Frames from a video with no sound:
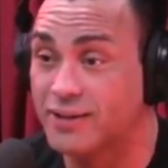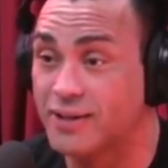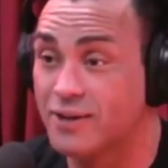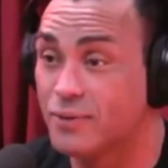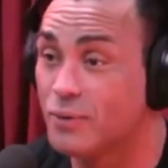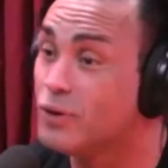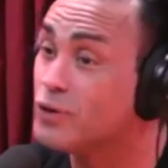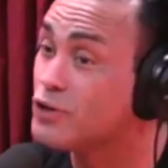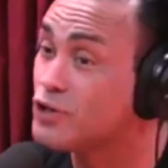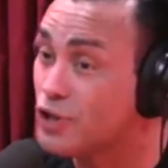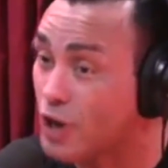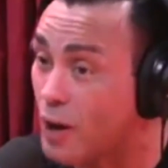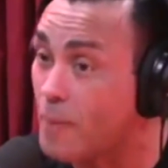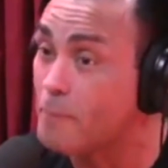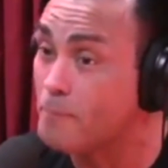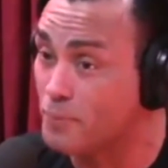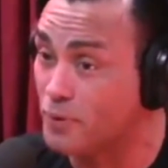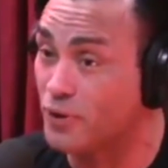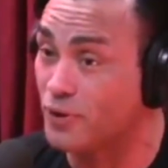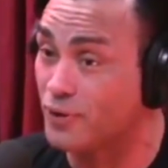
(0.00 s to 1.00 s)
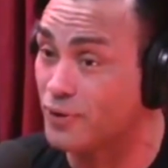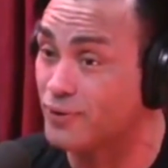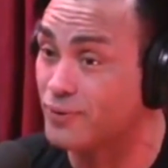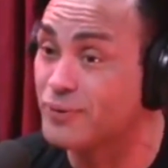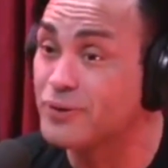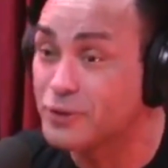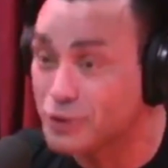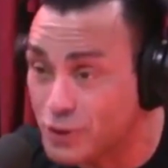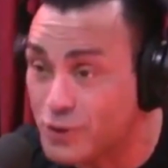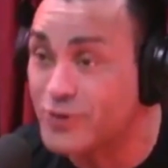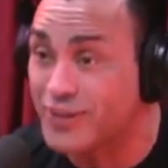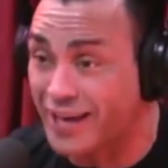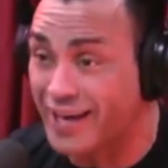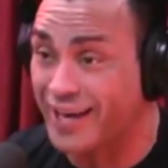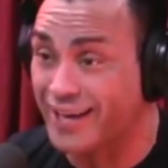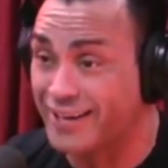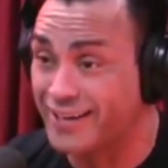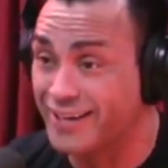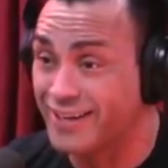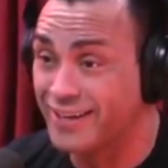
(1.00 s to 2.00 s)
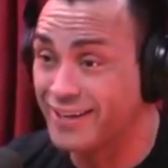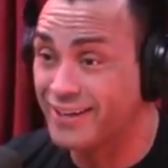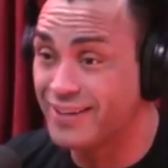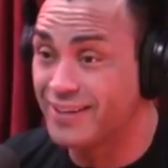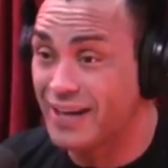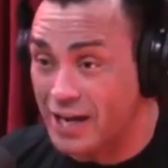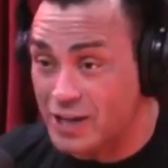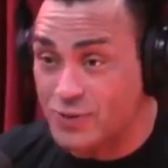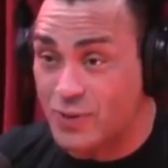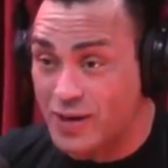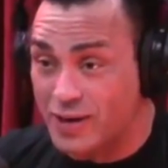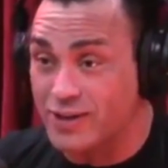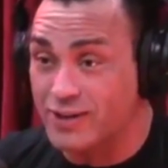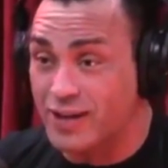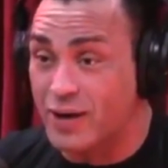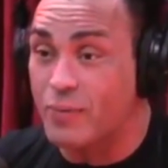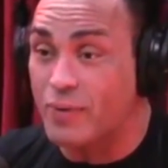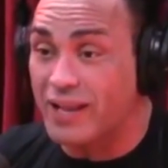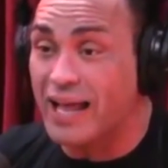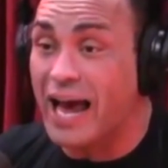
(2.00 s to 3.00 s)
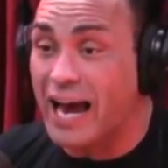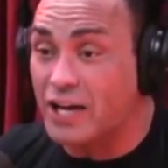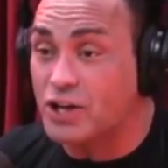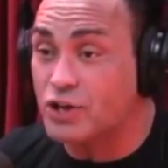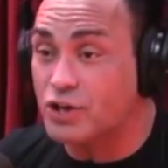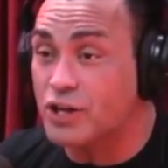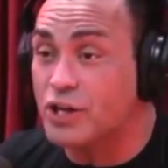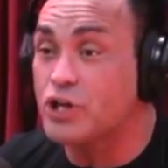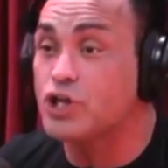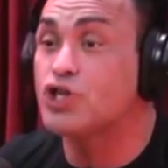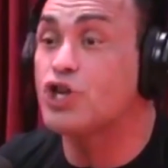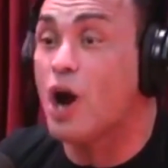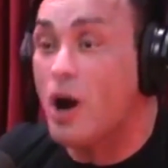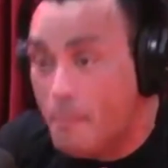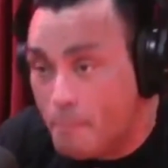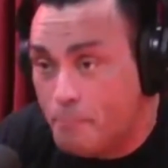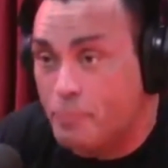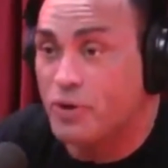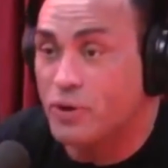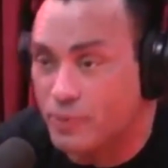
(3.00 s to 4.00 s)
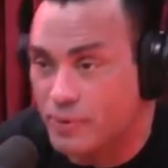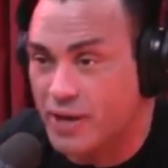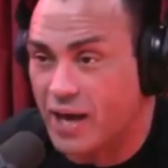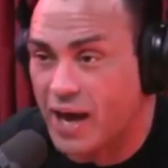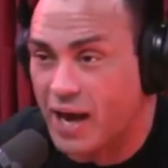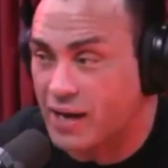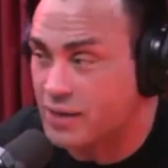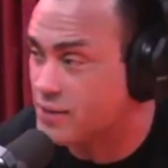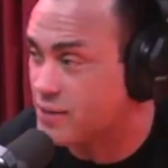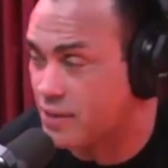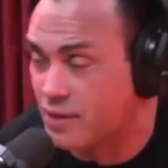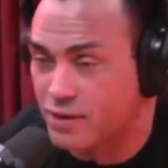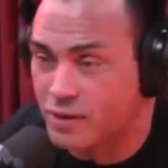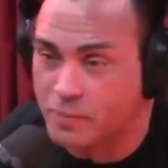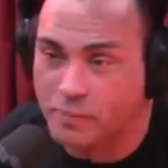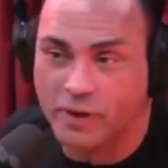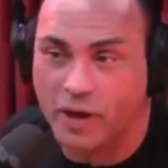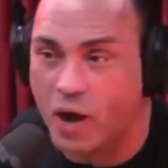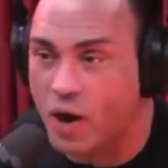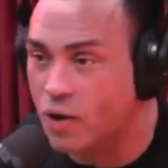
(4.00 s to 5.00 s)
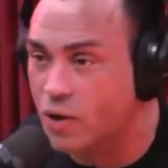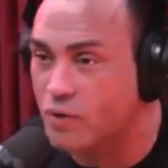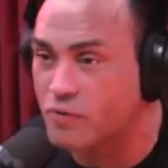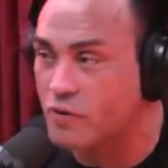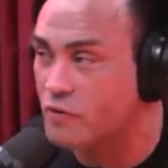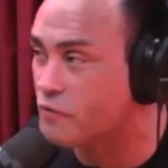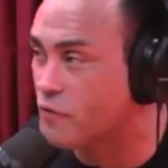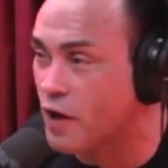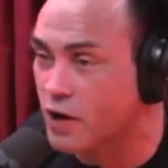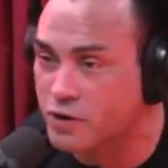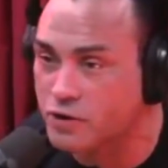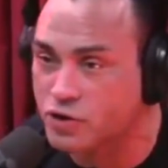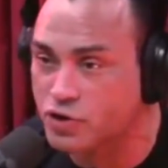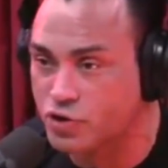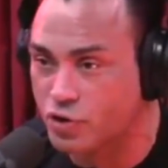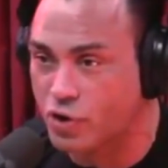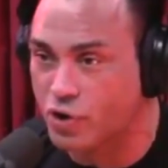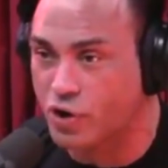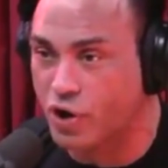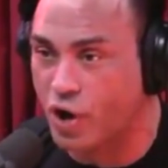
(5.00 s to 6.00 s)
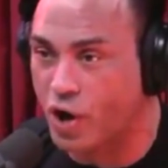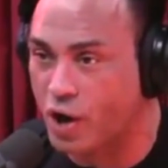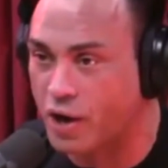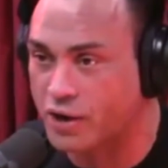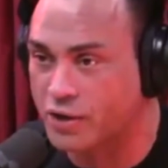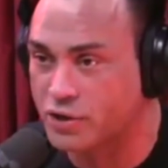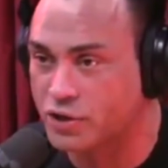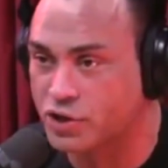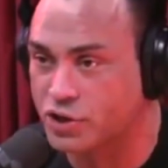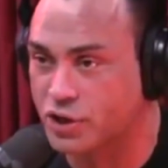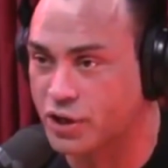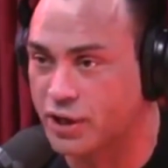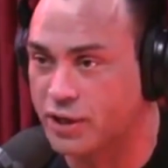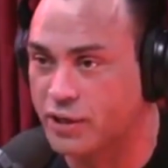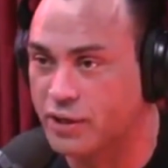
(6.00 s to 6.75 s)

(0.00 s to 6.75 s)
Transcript: We'll jump you. We'll do that. You guys want to do that? We'll actually jump you guys, and it'll be all over fucking Sherdog and shit.